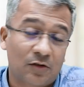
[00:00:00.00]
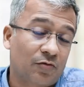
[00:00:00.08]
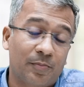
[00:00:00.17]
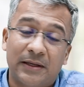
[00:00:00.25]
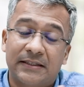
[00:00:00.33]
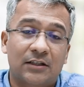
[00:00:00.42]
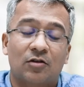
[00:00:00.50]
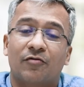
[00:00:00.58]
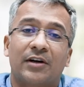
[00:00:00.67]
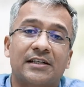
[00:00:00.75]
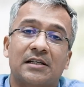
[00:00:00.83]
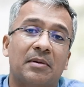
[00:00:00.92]
So basics of
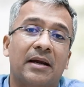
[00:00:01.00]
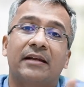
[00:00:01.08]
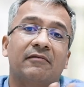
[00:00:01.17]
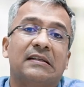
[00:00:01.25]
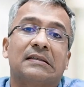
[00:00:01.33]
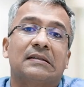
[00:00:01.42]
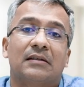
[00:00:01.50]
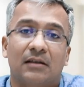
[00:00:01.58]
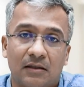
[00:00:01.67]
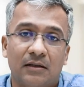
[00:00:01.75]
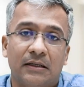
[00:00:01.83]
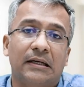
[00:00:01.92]
financial planning is
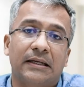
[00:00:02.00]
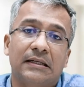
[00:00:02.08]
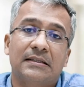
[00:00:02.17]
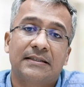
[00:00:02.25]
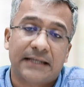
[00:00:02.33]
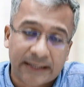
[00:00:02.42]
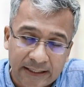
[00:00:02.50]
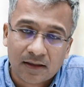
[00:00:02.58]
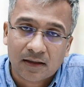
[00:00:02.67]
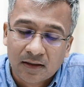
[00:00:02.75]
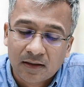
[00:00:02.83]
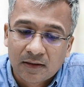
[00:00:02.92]
did in second,
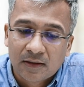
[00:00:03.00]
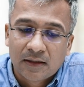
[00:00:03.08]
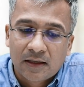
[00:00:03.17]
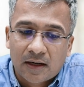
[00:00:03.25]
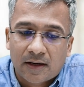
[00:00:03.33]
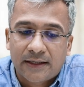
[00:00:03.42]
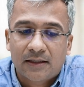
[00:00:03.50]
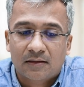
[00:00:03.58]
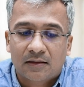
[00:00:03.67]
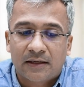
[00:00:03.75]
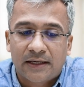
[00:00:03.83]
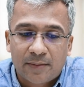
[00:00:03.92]
right?
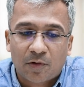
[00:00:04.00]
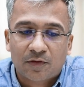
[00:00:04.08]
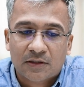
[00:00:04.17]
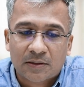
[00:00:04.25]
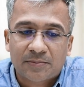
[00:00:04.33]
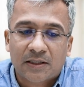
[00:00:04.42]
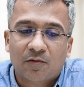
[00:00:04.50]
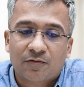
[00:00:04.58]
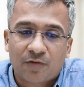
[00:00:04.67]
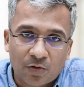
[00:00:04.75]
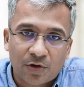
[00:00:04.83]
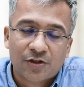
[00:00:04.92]
The name of the subject was
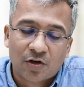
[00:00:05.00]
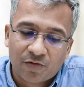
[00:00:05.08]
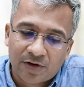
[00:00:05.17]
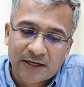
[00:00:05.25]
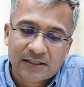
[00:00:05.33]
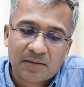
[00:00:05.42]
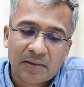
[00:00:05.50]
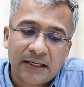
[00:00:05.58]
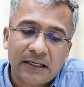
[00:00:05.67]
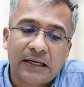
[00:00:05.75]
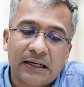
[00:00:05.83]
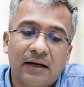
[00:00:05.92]
foundation of financial
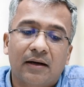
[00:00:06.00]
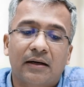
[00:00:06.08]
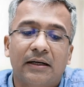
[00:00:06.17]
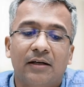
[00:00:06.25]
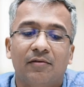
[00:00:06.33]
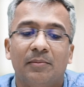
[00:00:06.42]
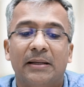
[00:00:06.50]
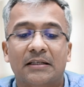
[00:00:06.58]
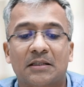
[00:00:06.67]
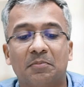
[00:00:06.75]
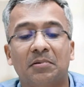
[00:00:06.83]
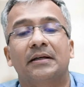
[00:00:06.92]
planning. Here it will be
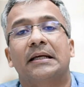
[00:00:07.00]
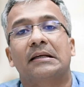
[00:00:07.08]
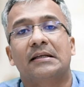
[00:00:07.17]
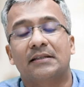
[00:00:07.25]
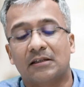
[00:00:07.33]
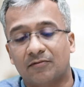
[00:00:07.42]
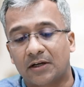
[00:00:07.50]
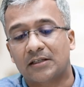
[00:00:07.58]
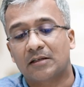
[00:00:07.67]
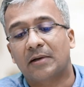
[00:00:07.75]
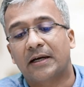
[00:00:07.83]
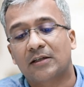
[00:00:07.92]
expert techniques in
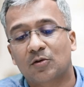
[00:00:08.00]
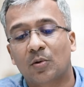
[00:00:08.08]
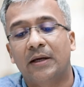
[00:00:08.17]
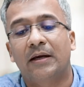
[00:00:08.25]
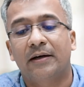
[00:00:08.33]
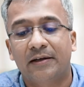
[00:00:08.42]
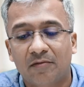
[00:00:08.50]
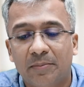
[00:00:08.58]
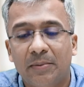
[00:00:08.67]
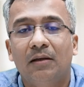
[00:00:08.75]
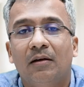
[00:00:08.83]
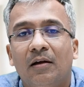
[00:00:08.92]
financial planning. So here it will
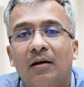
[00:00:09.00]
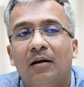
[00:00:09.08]
be